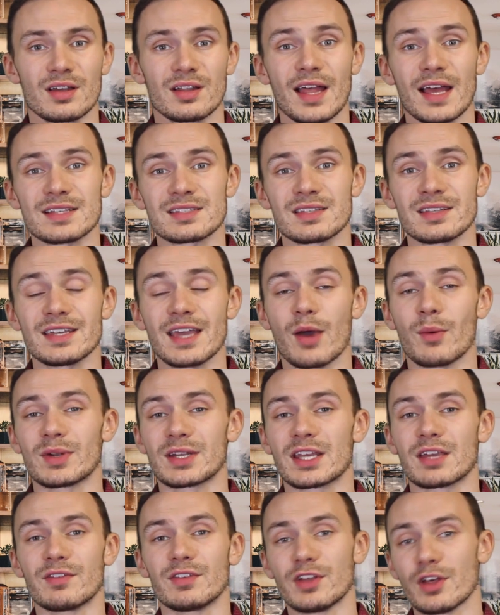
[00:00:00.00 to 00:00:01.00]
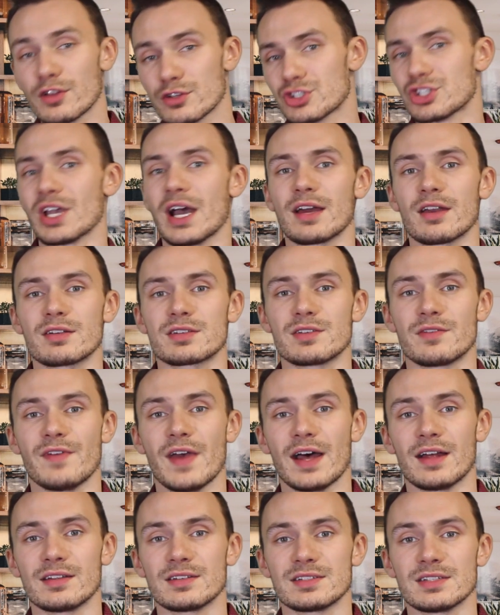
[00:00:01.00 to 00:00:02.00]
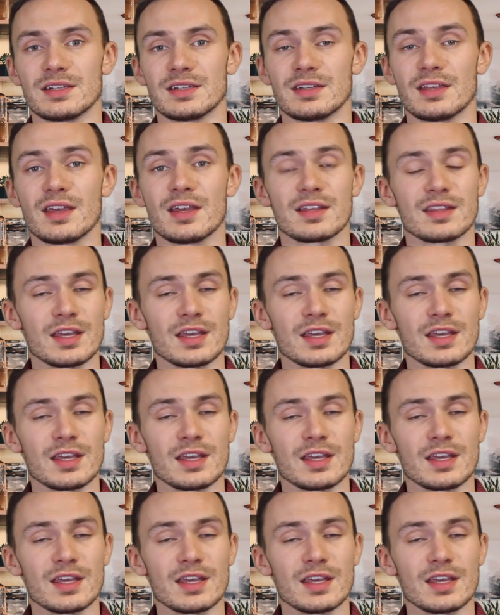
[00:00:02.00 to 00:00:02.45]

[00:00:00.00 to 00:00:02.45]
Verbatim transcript: Lastly, I want to give another shout out to Valentin.